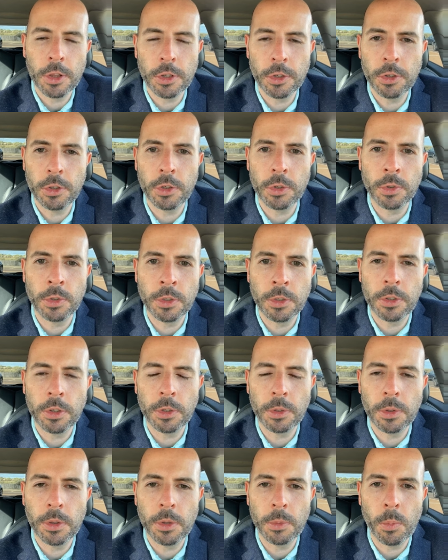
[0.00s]
students
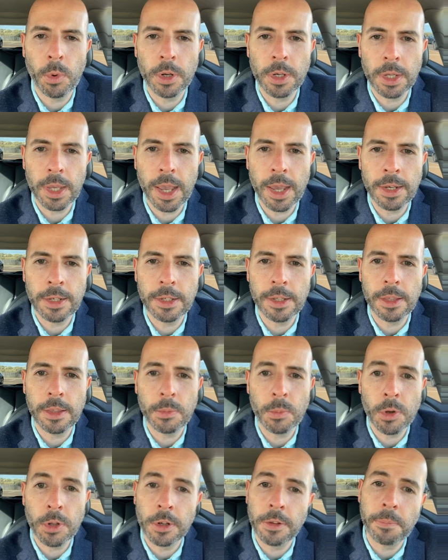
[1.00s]
that want to get into
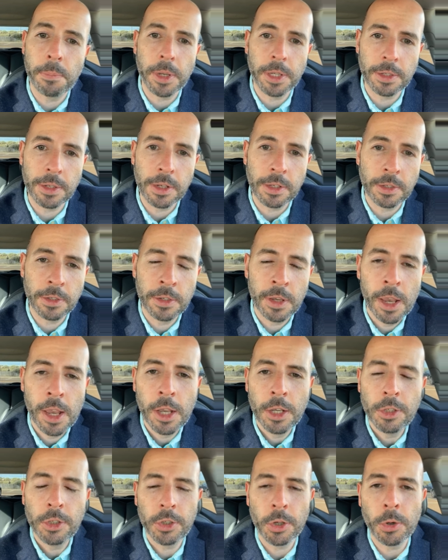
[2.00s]
the world of business.
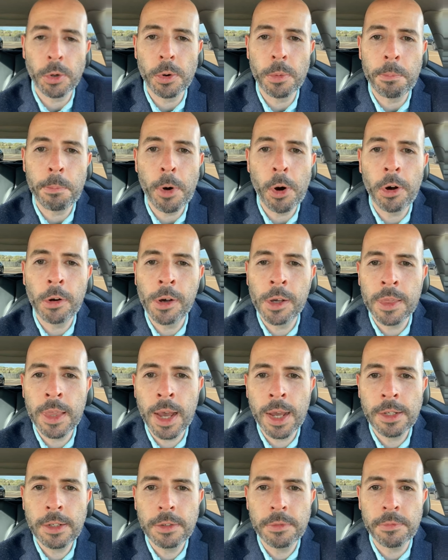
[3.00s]
So more on
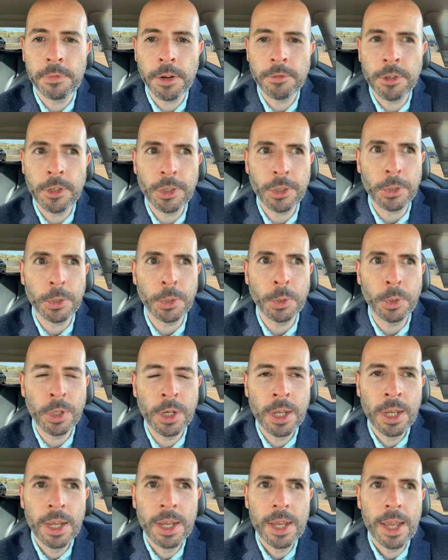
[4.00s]
that very
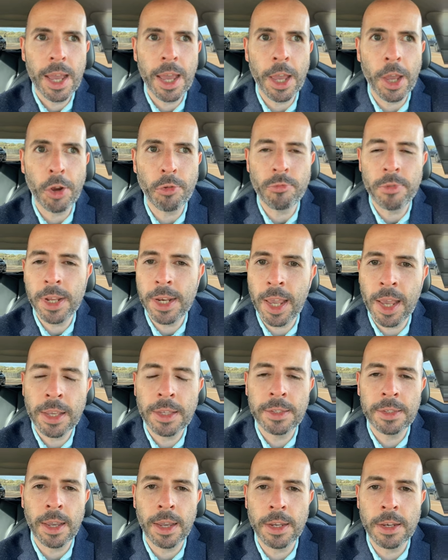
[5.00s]
soon. Really
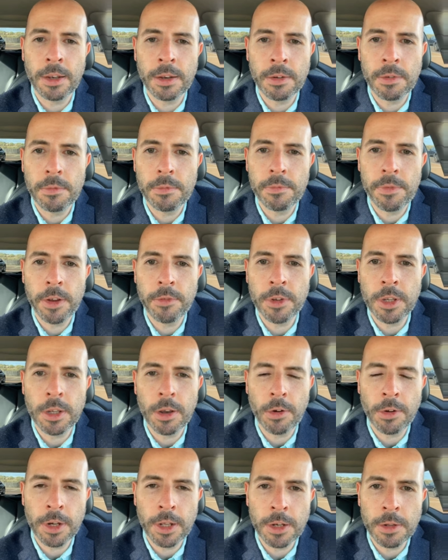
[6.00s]
exciting, very
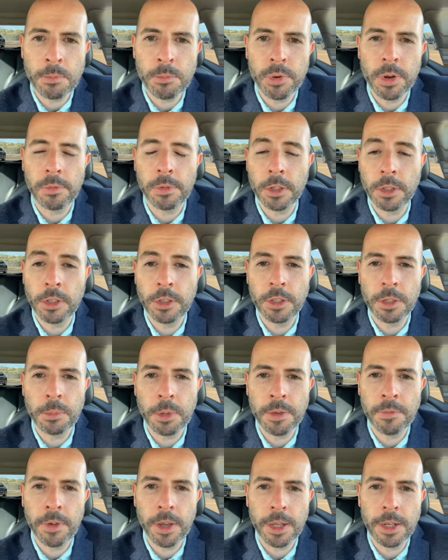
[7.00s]
honored and privileged to
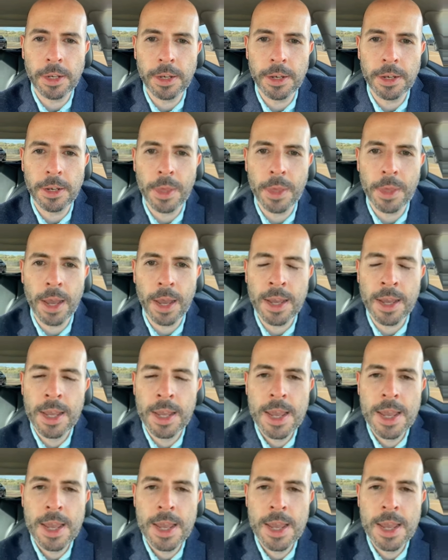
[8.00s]
be invited to do that.